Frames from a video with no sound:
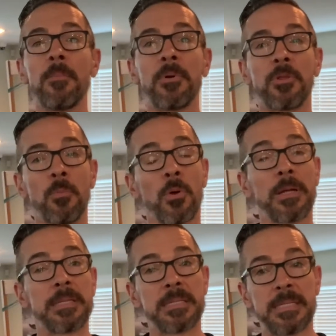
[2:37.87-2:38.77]
But the more
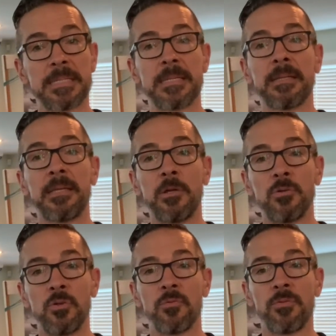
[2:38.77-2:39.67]
consistently you
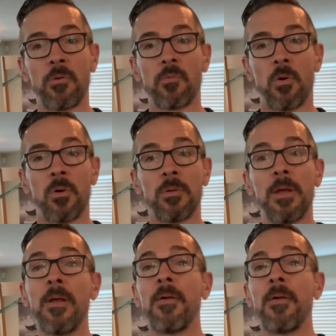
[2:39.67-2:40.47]
do foam roll,